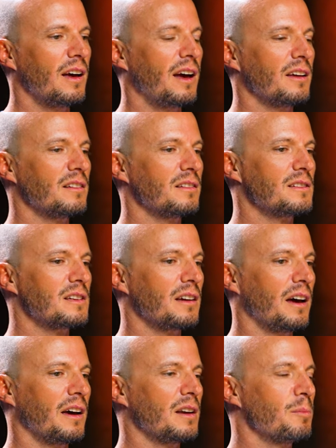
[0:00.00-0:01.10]
And
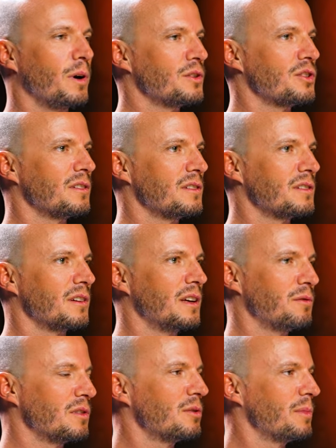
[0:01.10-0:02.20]
I had a budget
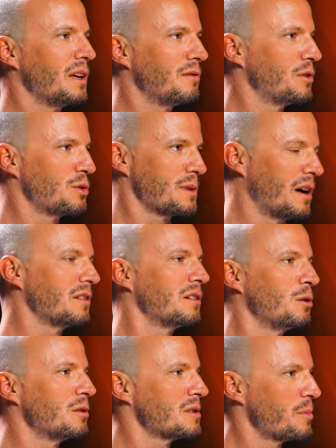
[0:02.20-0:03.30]
given to me, which was $100
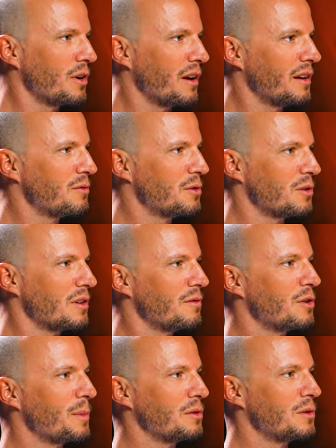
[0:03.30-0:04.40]
per night for,
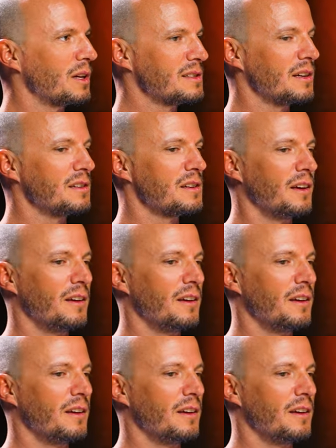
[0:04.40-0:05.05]
for my hotel stays